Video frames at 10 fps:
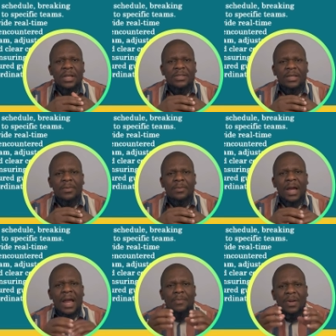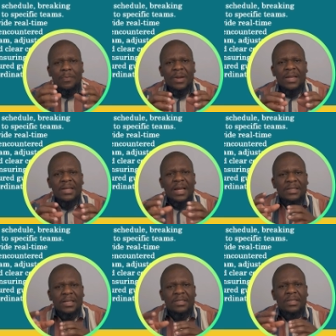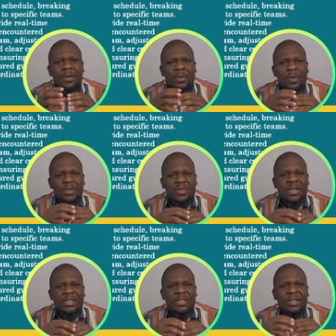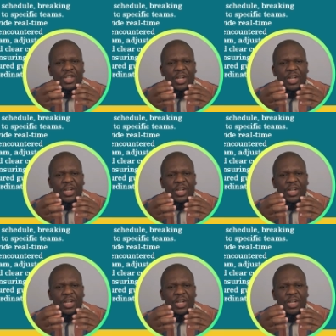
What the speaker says: the team, I prepared a detailed construction schedule,